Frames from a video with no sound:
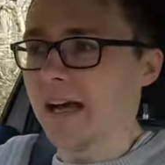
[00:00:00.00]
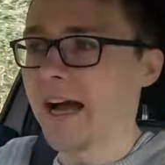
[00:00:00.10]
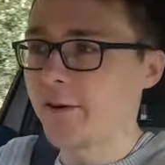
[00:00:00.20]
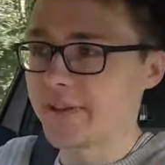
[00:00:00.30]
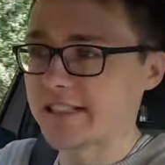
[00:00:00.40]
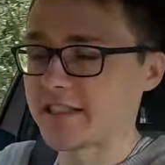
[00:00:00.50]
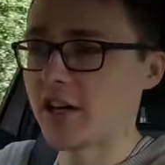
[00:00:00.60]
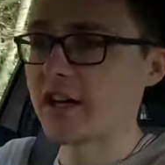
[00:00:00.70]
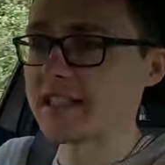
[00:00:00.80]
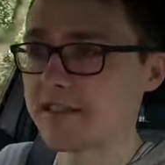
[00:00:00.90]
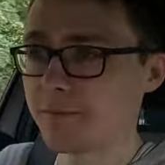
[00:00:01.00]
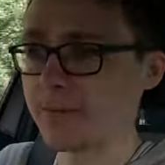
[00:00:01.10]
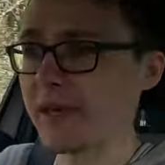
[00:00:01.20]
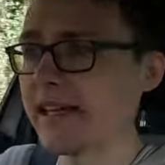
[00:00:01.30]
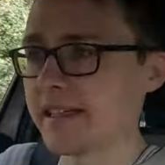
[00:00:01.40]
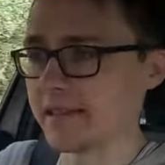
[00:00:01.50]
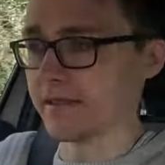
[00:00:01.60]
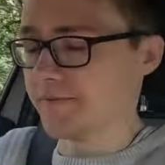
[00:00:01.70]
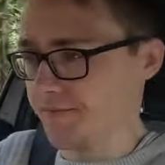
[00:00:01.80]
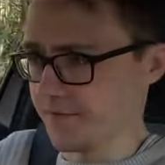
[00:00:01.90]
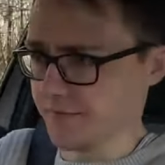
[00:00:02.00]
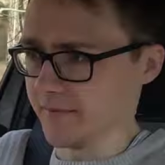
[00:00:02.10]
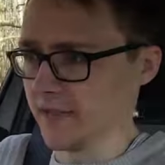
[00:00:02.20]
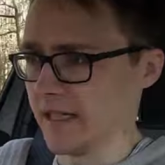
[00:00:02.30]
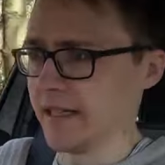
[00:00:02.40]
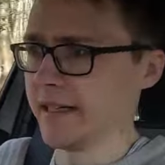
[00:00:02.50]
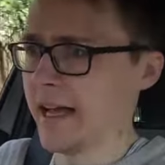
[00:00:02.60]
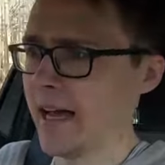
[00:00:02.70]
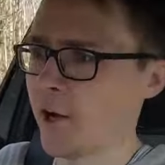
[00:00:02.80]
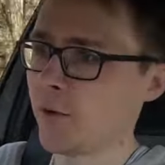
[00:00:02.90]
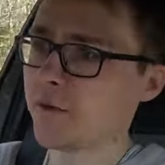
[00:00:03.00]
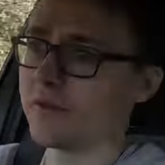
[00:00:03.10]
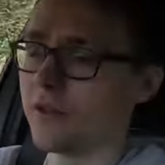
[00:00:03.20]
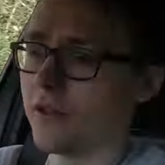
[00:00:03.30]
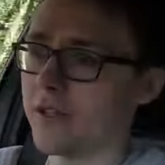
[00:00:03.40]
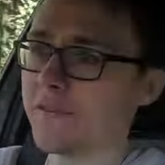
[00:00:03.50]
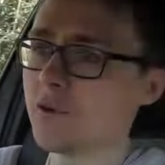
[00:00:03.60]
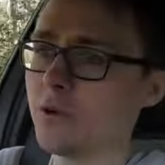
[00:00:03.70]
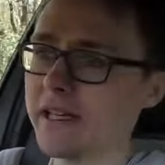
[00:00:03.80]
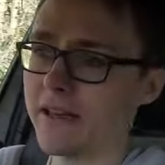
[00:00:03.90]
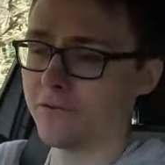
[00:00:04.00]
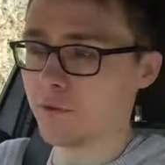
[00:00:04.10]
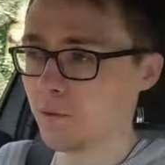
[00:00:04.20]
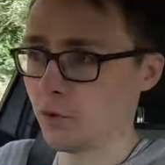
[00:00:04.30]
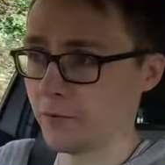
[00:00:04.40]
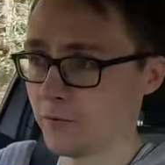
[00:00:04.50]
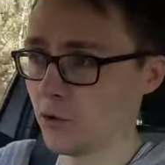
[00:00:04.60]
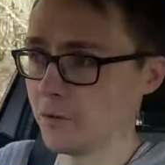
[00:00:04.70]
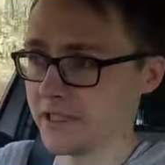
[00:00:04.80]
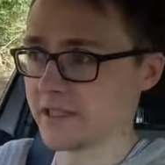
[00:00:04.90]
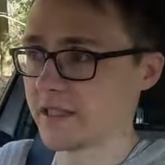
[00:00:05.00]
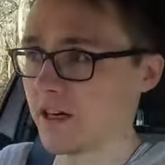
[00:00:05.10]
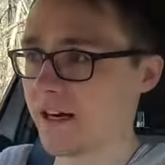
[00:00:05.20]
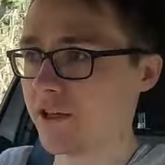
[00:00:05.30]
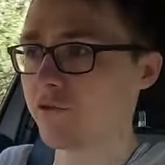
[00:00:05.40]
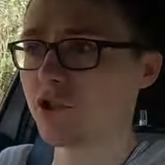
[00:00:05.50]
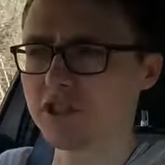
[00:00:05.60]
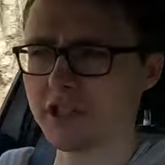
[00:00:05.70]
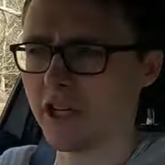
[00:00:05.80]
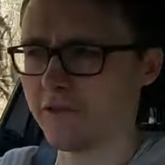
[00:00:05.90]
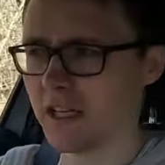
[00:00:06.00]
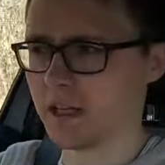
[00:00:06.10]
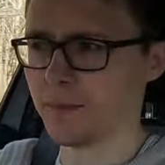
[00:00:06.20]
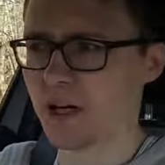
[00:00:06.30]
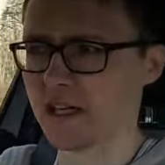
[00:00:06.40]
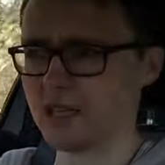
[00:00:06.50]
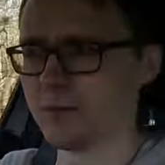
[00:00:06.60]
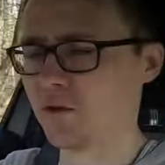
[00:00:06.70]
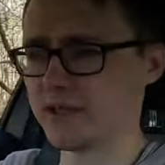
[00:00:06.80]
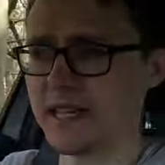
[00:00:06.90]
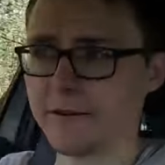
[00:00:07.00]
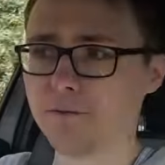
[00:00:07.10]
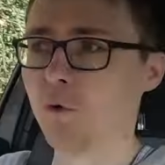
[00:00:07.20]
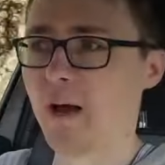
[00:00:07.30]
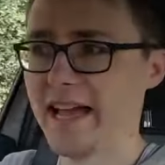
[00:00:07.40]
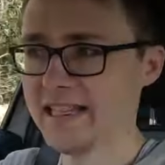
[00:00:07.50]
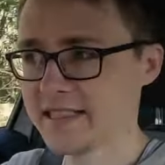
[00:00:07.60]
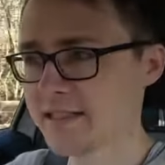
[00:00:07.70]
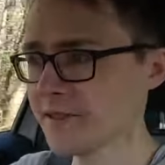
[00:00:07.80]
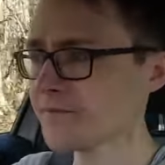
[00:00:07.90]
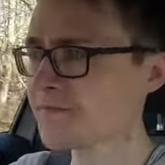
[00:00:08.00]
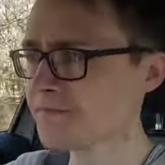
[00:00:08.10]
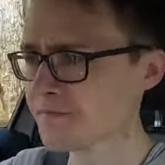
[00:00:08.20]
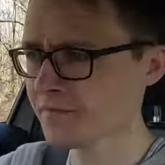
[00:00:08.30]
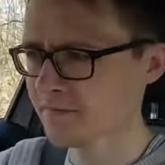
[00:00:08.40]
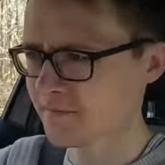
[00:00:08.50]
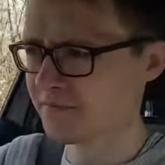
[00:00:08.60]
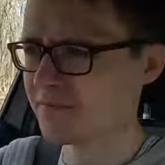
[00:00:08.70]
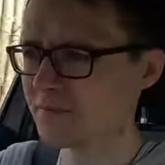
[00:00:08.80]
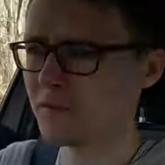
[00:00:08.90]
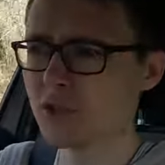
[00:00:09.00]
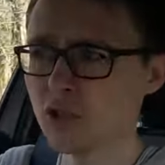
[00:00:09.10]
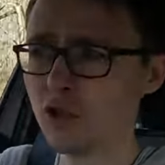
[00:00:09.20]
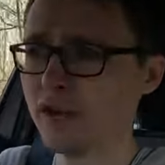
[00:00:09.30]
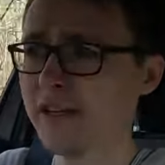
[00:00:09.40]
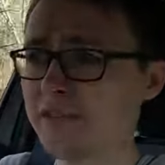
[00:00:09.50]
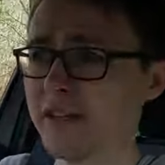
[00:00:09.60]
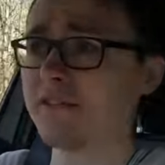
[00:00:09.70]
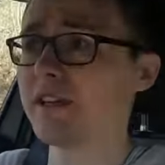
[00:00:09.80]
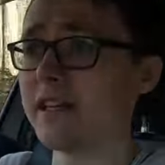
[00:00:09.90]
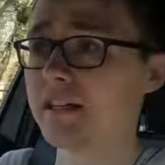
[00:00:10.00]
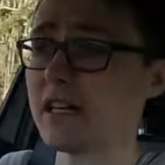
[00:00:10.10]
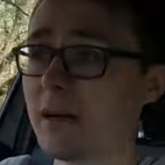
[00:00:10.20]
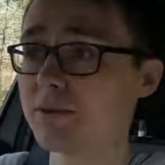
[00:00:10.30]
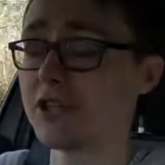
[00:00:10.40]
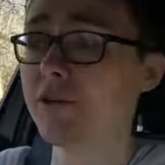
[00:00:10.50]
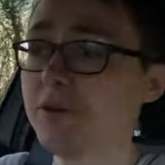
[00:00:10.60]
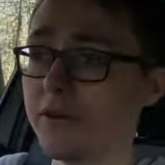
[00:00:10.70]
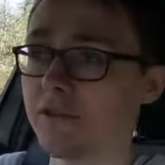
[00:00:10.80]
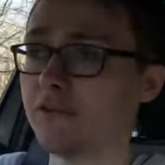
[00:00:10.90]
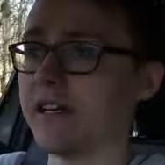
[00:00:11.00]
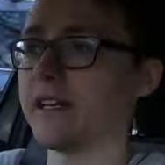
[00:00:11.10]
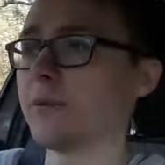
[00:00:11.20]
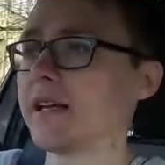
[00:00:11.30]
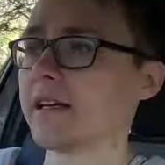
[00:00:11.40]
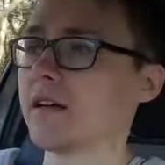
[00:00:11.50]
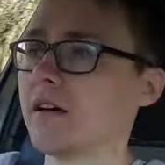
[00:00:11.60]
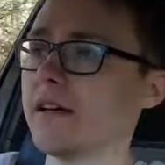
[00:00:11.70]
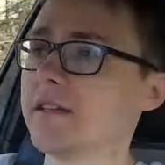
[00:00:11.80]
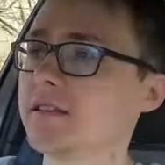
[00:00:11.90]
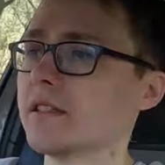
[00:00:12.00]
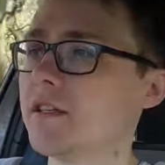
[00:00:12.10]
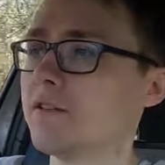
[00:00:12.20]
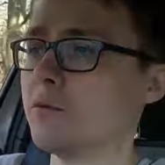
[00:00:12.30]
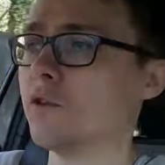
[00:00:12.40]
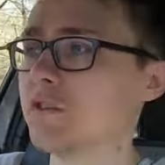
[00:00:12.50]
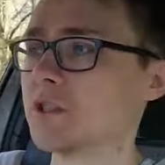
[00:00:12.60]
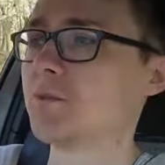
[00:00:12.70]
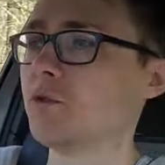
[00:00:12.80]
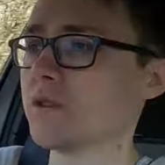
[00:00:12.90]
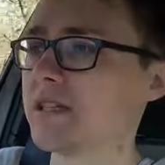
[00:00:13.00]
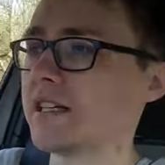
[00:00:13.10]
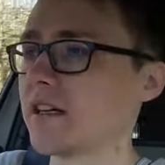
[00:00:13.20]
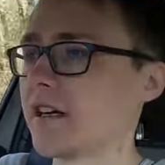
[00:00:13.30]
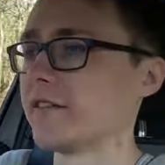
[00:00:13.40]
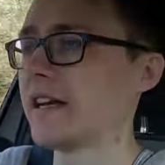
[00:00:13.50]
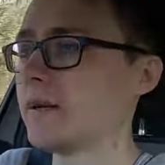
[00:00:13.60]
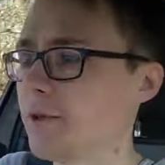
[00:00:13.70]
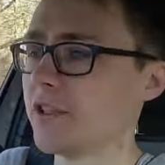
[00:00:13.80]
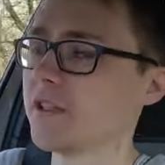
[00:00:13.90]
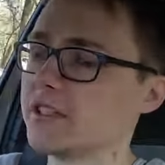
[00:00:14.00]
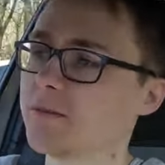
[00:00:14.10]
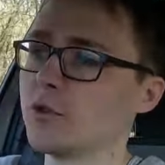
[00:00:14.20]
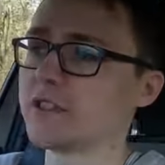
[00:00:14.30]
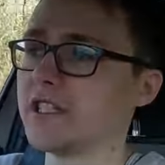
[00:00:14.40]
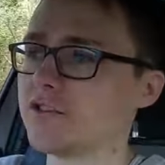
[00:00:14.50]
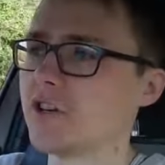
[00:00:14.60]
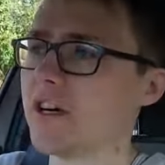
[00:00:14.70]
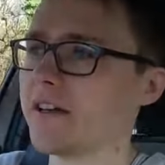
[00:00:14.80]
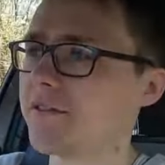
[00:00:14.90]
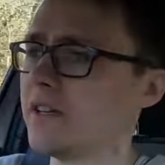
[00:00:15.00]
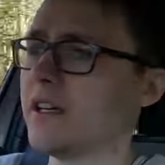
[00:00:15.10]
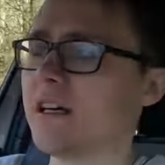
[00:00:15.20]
how these tyres have been. Now, if you want to get for a more performance tyre, you've got to go for like the Pilot Sport, say 4S. Or even if in the Cup 2, if you're really well inclined for more of a sportier kind of element than a sportier drive.